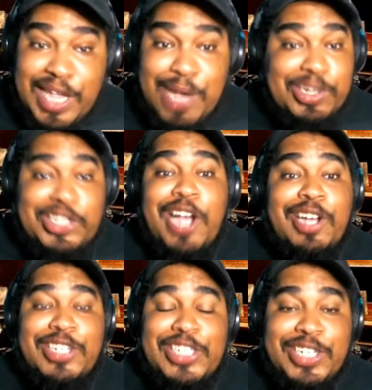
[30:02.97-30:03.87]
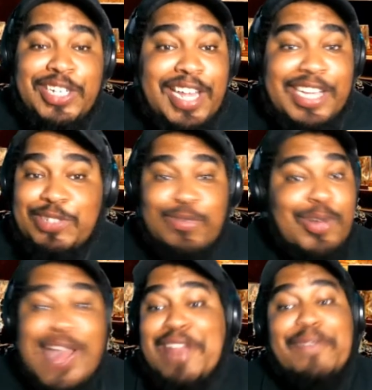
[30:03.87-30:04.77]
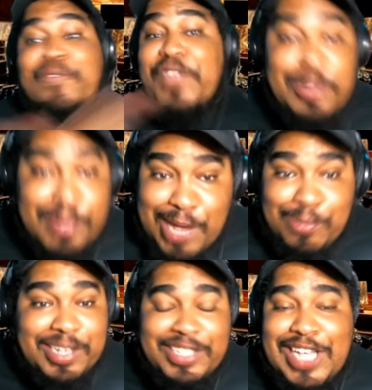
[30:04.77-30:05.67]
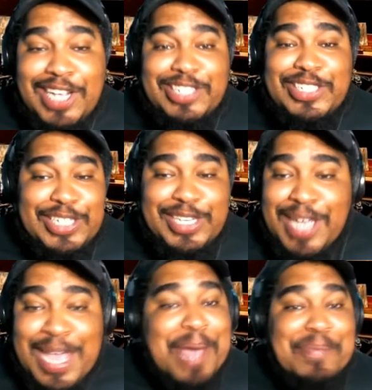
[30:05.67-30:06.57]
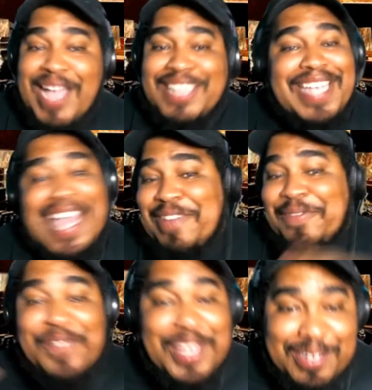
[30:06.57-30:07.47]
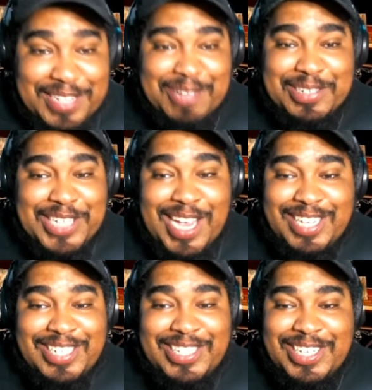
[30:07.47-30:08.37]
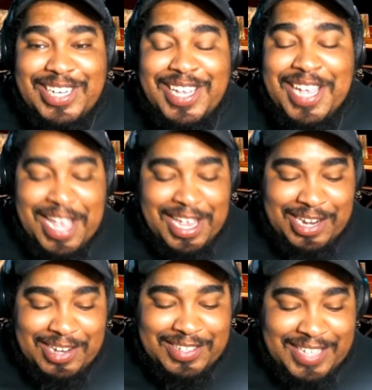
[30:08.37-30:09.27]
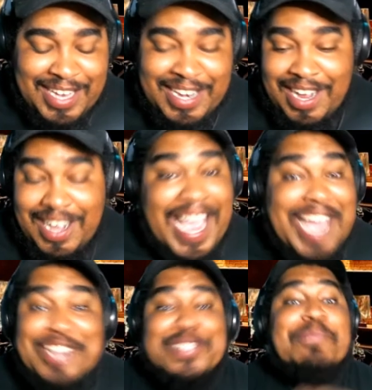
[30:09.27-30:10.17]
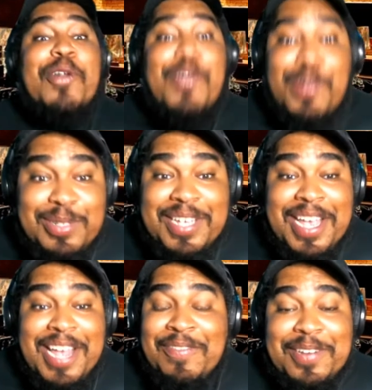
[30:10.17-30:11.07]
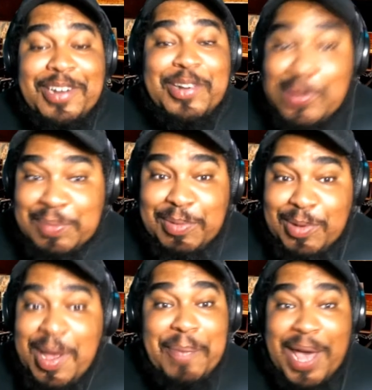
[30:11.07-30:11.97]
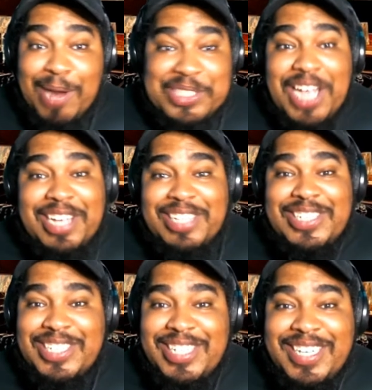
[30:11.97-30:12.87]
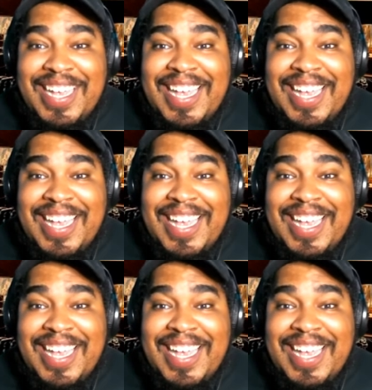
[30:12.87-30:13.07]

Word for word: day with Shotgun Shug. Like Sharon had a field day with Shotgun Shug. Pat Stay had a field day with Shotgun Shug. You know what I'm saying? Uh, Anderson Burrows from the Crucible battle Shotgun Shug.